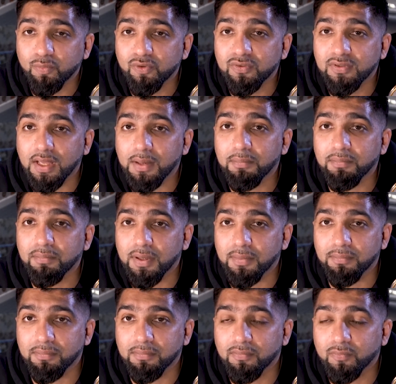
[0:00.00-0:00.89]

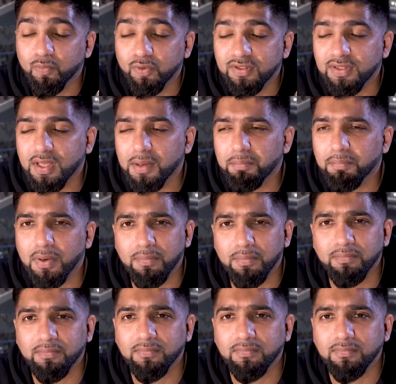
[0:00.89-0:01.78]
Muzammam.
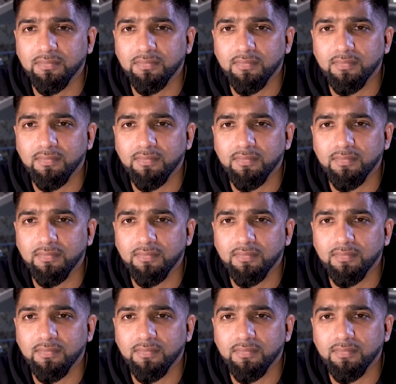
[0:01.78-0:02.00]
Muzammam.